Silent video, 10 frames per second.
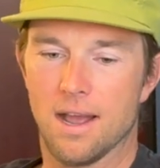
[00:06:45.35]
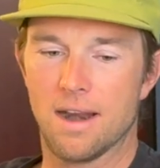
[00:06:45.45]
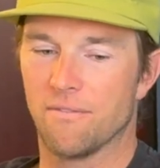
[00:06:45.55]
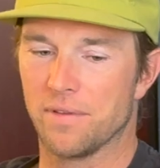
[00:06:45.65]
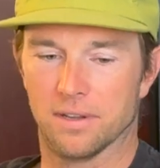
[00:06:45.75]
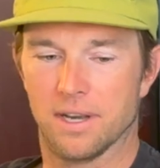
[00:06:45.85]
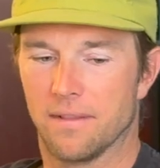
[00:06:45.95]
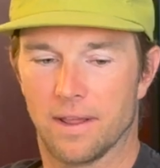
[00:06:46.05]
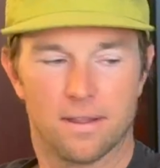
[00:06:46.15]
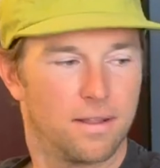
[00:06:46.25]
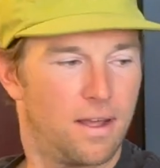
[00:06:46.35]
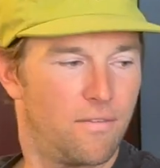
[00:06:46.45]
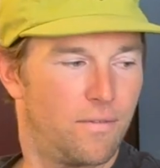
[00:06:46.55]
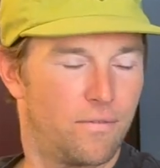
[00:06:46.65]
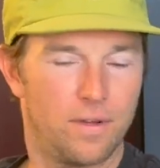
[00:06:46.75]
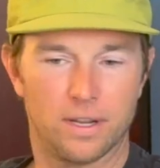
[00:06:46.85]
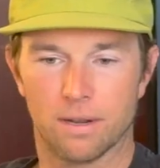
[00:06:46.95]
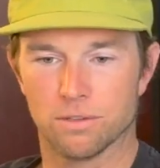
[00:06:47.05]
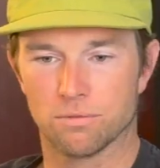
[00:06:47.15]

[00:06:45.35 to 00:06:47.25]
I didn't feel anything. I felt like it was